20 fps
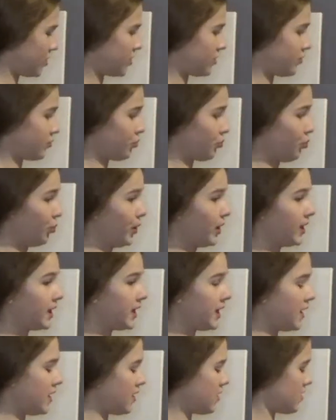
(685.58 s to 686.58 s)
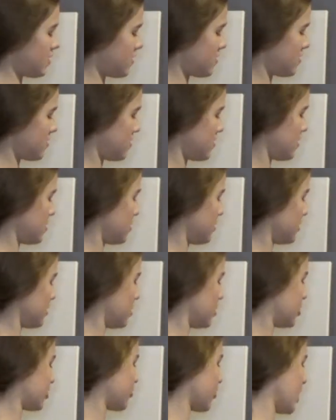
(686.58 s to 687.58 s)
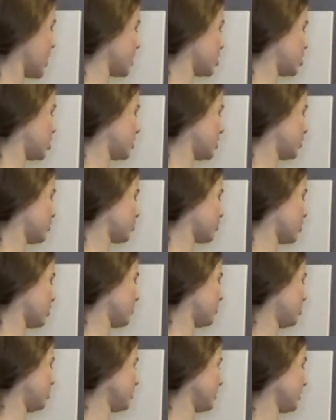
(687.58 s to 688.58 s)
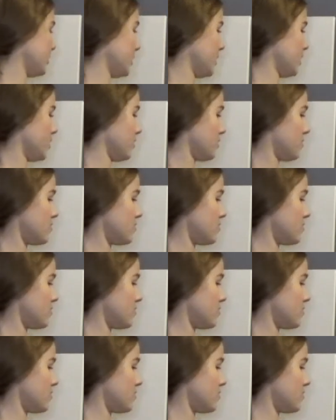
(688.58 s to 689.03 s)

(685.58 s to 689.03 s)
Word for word: it's really scratched and scribbled in there.